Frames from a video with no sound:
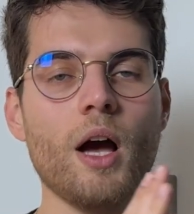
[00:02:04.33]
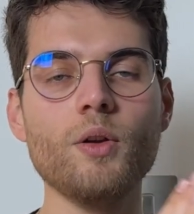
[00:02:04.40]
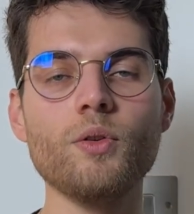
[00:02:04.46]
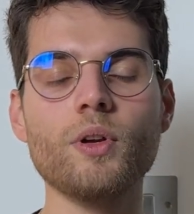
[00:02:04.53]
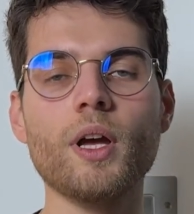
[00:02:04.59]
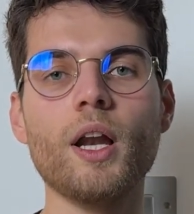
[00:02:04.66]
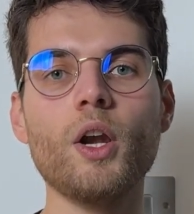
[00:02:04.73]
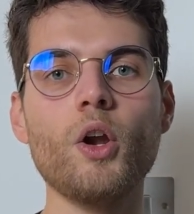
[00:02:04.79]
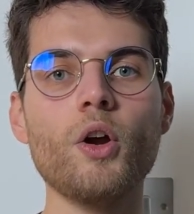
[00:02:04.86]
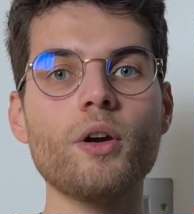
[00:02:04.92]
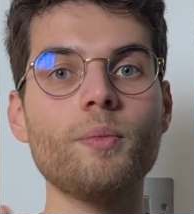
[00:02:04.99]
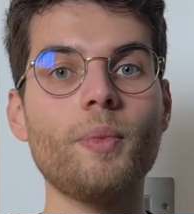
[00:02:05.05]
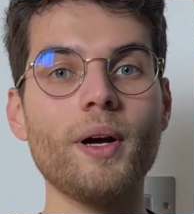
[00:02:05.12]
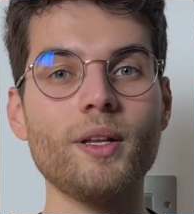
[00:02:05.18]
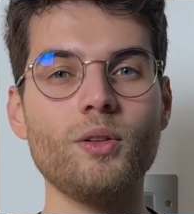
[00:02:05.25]
and you can
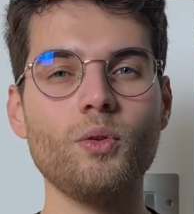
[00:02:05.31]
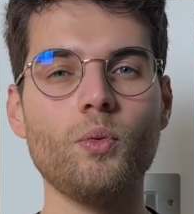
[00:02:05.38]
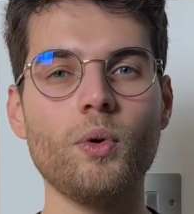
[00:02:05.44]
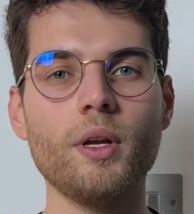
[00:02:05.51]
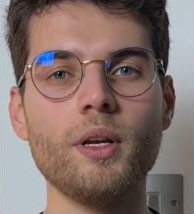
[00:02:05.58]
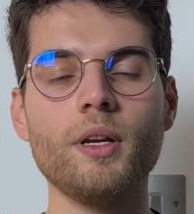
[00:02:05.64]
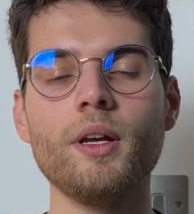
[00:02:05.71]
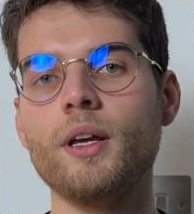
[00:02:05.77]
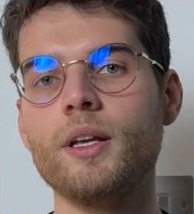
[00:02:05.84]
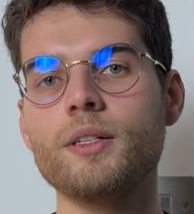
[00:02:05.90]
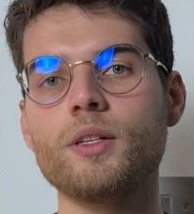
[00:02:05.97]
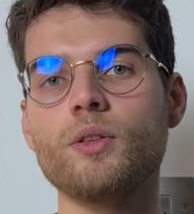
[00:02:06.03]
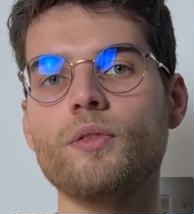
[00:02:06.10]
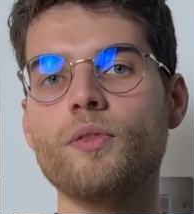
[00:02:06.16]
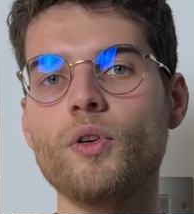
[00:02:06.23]
learn by doing
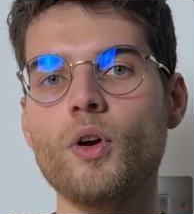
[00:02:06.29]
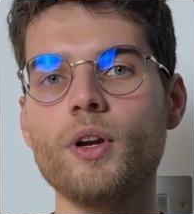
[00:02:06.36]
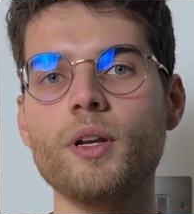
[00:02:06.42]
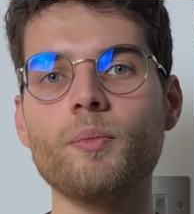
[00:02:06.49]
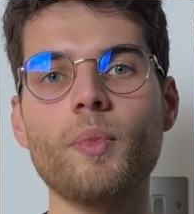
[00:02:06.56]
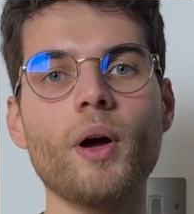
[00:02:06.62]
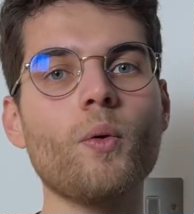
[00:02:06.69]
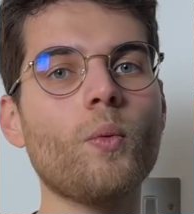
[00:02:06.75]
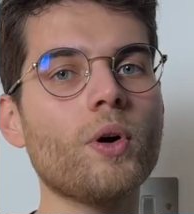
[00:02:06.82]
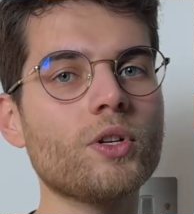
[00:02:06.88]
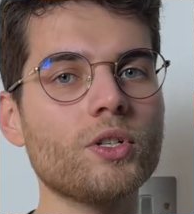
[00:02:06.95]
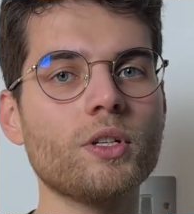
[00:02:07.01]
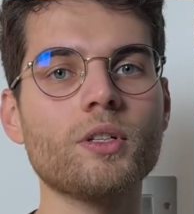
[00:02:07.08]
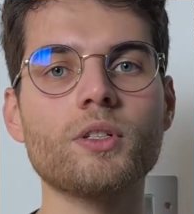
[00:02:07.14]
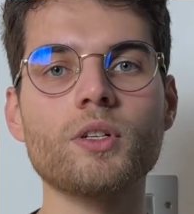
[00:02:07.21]
instead of learning by
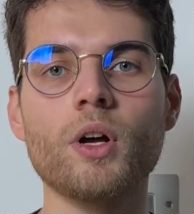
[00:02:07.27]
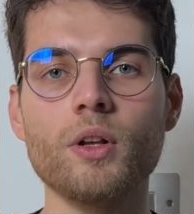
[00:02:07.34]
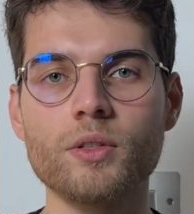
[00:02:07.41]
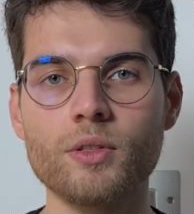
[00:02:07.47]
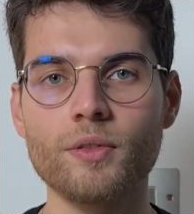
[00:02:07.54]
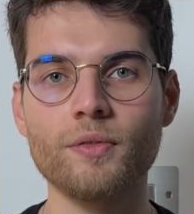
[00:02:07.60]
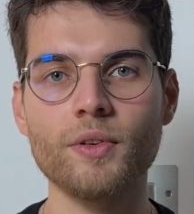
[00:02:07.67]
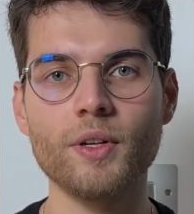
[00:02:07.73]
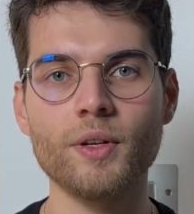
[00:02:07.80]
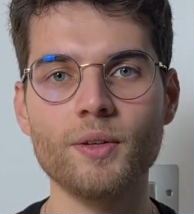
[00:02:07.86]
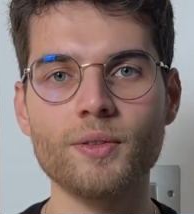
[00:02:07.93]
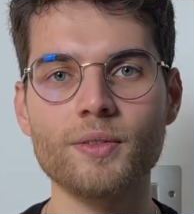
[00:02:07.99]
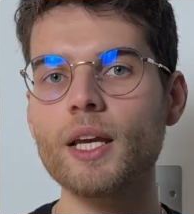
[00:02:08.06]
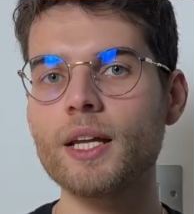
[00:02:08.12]
watching tons of videos.